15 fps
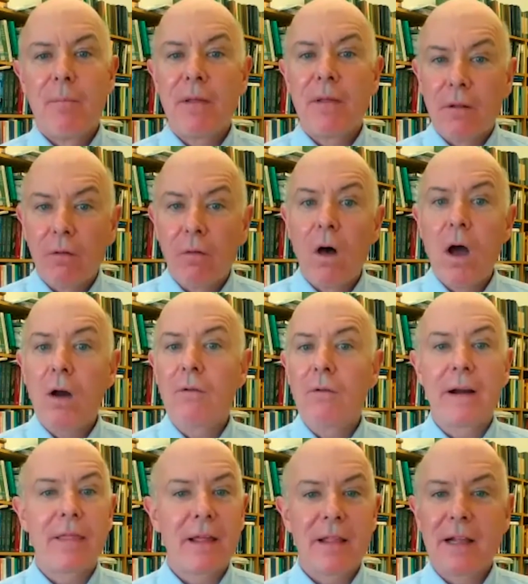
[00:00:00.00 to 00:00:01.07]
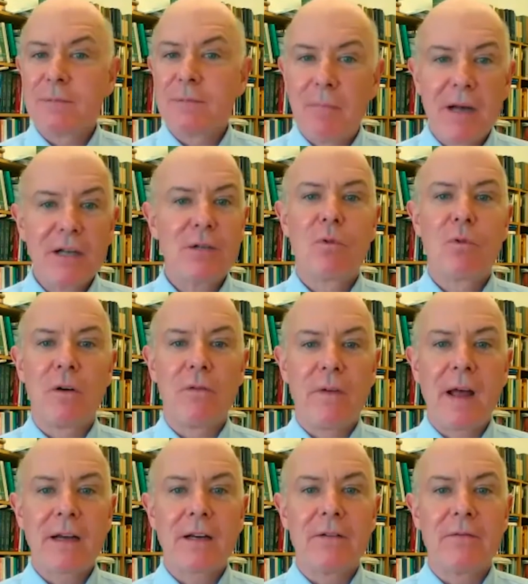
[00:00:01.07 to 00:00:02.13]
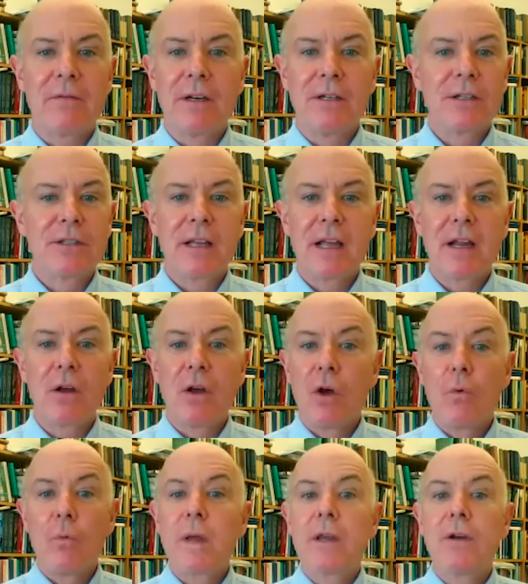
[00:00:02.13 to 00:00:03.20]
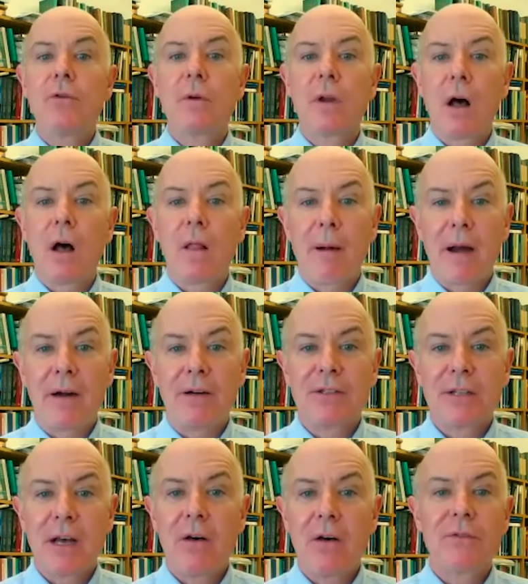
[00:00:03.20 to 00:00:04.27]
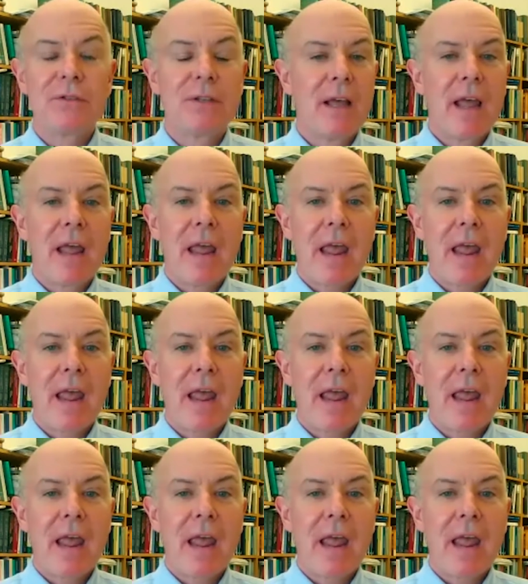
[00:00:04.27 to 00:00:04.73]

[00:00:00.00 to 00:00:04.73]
But in the long run, I think that's much more effective than just saying we can do it all by ourselves